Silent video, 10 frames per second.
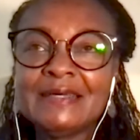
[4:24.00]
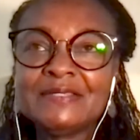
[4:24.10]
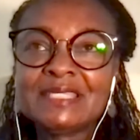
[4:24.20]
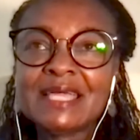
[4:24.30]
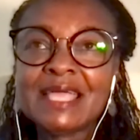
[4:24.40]

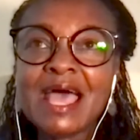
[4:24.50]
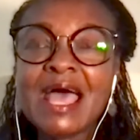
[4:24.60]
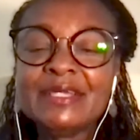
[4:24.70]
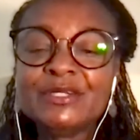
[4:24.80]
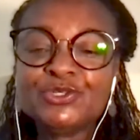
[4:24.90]

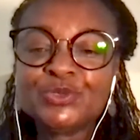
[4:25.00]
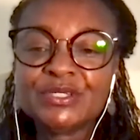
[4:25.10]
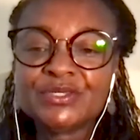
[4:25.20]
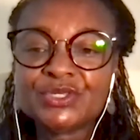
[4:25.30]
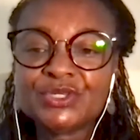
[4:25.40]

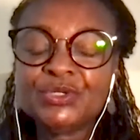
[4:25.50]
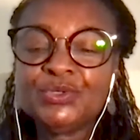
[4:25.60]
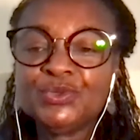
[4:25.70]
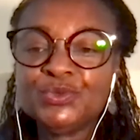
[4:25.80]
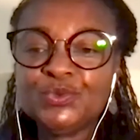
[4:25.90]
psychiatrist
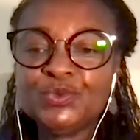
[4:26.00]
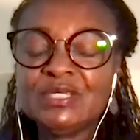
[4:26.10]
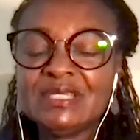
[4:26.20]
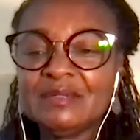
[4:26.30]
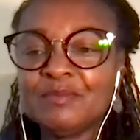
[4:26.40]
who
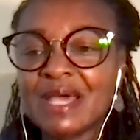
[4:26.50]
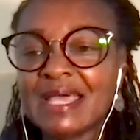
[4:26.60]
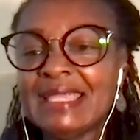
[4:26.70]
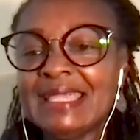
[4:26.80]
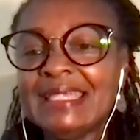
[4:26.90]
did
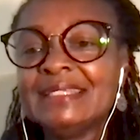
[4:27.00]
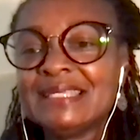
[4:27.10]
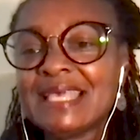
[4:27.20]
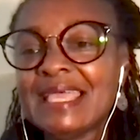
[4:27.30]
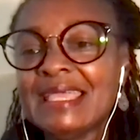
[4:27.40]
my
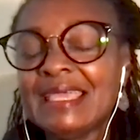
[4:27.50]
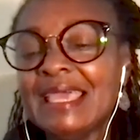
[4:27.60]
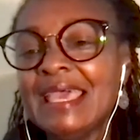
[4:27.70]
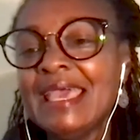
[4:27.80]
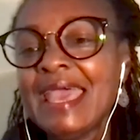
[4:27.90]
intake
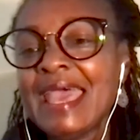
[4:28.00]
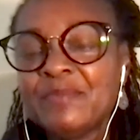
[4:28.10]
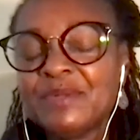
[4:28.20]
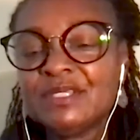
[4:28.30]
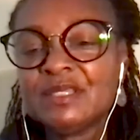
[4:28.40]

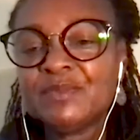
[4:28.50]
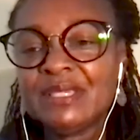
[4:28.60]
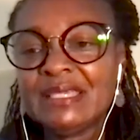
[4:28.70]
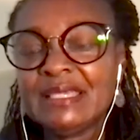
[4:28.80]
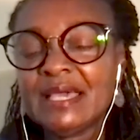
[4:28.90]
happened to
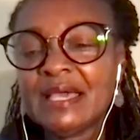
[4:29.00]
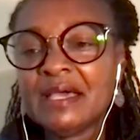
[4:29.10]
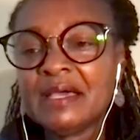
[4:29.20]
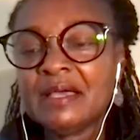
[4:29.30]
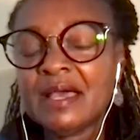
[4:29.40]
be
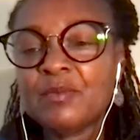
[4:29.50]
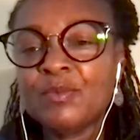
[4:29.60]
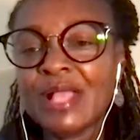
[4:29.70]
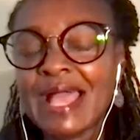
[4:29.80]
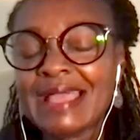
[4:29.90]
a
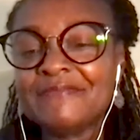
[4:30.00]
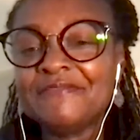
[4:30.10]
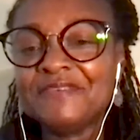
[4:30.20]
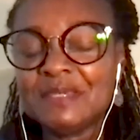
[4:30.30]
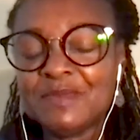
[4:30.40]
Black
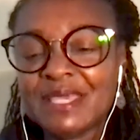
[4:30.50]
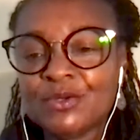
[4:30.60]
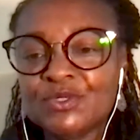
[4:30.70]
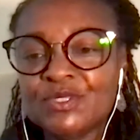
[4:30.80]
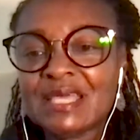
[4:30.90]

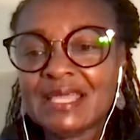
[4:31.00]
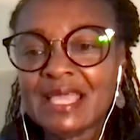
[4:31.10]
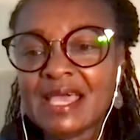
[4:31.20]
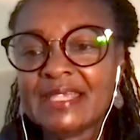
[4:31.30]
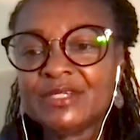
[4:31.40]
female
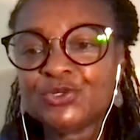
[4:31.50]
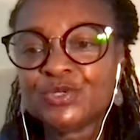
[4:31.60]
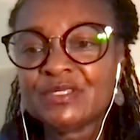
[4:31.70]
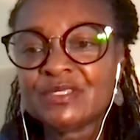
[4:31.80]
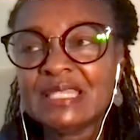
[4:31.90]

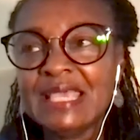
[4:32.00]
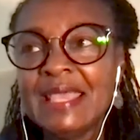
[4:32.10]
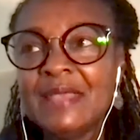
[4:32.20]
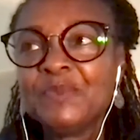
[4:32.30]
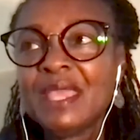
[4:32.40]
psychiatrist.
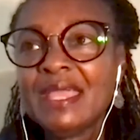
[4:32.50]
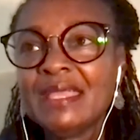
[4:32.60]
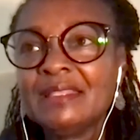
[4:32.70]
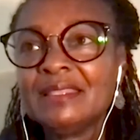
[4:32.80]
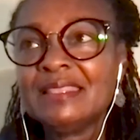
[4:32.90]

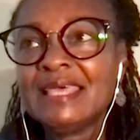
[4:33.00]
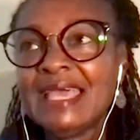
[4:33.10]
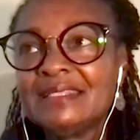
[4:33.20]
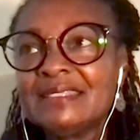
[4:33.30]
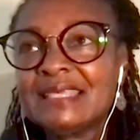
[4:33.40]
And
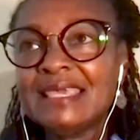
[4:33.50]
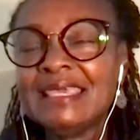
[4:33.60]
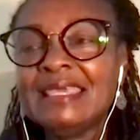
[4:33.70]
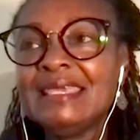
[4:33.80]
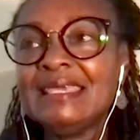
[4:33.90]
that's
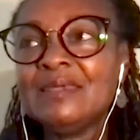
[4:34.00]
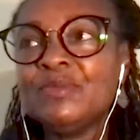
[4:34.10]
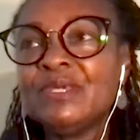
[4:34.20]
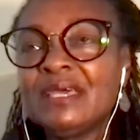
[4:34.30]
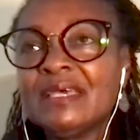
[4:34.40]
key
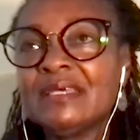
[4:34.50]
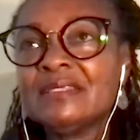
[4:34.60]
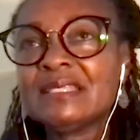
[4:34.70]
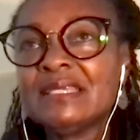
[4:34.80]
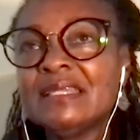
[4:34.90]

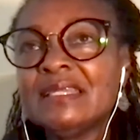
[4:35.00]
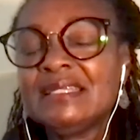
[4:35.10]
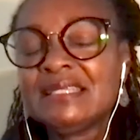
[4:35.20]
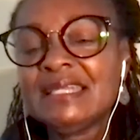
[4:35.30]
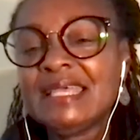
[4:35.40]
because in
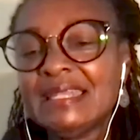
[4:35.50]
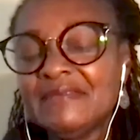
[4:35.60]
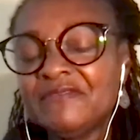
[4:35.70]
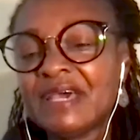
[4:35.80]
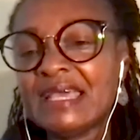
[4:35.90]

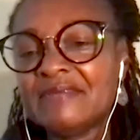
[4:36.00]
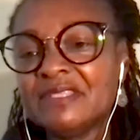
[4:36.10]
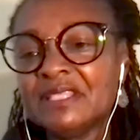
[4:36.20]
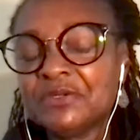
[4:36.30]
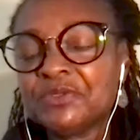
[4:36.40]
1985,
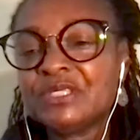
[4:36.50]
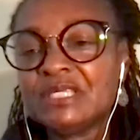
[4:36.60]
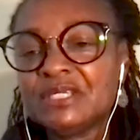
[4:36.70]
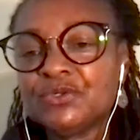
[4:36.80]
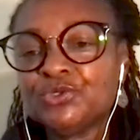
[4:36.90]
and there's
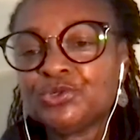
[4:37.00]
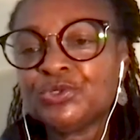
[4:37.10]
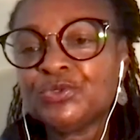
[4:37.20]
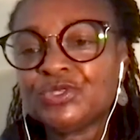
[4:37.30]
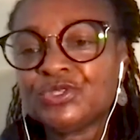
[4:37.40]
still
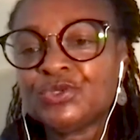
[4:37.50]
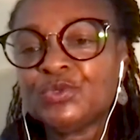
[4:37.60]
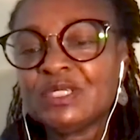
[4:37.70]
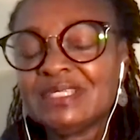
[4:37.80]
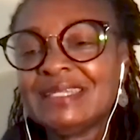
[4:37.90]
truth to
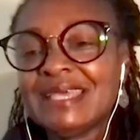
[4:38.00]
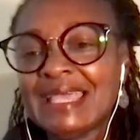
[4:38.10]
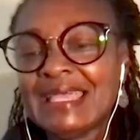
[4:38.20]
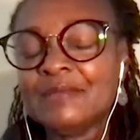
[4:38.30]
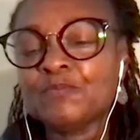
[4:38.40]
it
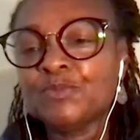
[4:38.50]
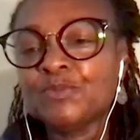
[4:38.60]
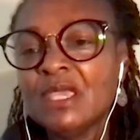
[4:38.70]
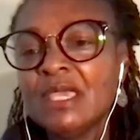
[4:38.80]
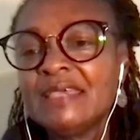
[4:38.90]
today,
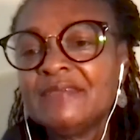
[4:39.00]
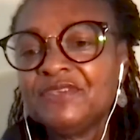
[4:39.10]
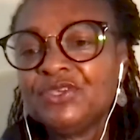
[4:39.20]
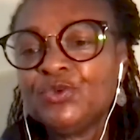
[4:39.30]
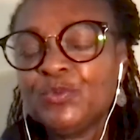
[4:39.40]
if
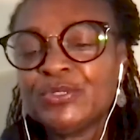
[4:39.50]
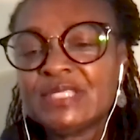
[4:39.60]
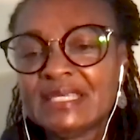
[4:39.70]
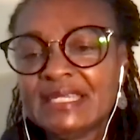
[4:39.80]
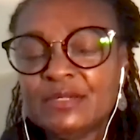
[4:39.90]
you
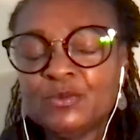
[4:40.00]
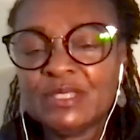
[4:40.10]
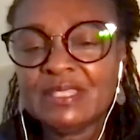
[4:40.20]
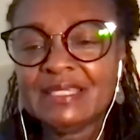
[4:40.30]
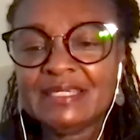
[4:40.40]
presented
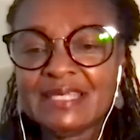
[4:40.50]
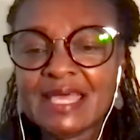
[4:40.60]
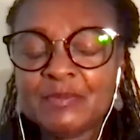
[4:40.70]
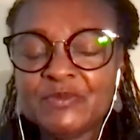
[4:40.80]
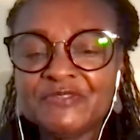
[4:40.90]
with any
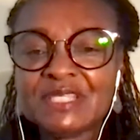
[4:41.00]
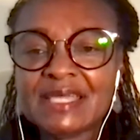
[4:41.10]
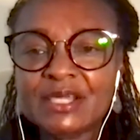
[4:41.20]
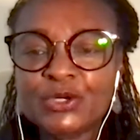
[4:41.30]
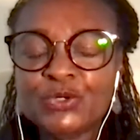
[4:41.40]
type of
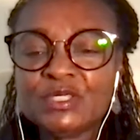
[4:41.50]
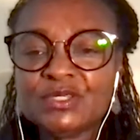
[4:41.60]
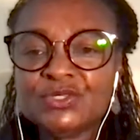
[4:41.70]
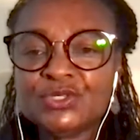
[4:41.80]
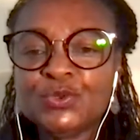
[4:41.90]

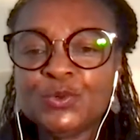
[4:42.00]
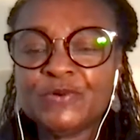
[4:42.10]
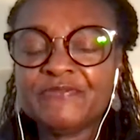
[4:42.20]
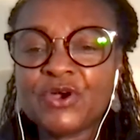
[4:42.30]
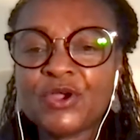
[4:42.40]
psychosis, you were
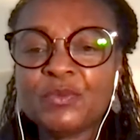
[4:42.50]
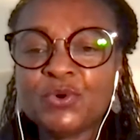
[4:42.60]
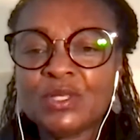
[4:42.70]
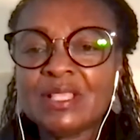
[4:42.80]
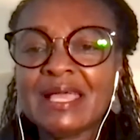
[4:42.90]
far
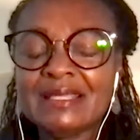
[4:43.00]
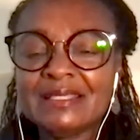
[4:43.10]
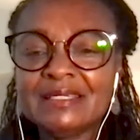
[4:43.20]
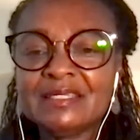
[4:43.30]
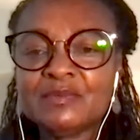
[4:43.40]
more
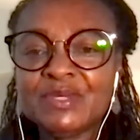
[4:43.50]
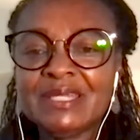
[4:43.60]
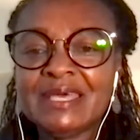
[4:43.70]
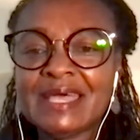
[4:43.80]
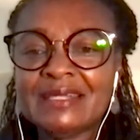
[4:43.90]
likely to be
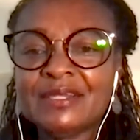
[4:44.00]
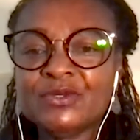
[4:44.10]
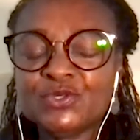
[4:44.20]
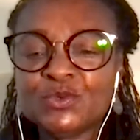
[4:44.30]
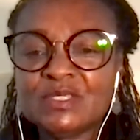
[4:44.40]

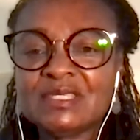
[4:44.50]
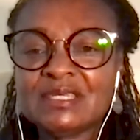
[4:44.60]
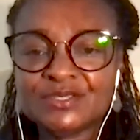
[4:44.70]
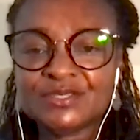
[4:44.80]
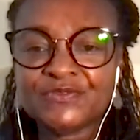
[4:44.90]
diagnosed with
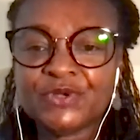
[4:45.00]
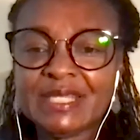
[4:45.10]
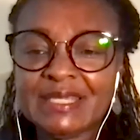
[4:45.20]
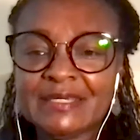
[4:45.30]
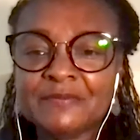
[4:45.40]

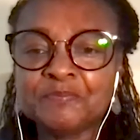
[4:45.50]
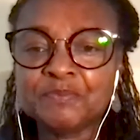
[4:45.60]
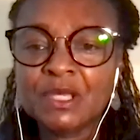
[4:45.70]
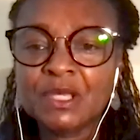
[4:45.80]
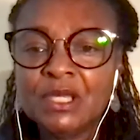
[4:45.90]
schizophrenia.
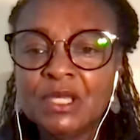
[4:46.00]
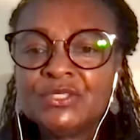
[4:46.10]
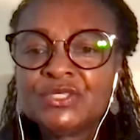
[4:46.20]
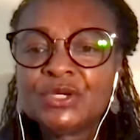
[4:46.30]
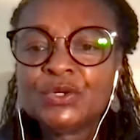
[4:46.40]

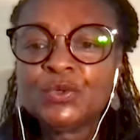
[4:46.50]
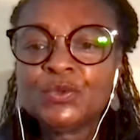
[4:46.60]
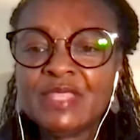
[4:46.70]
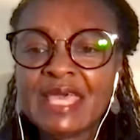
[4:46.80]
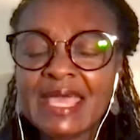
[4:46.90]

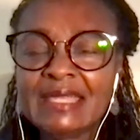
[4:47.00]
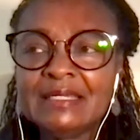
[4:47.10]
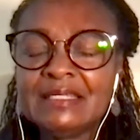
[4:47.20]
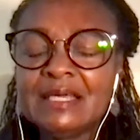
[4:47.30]
So that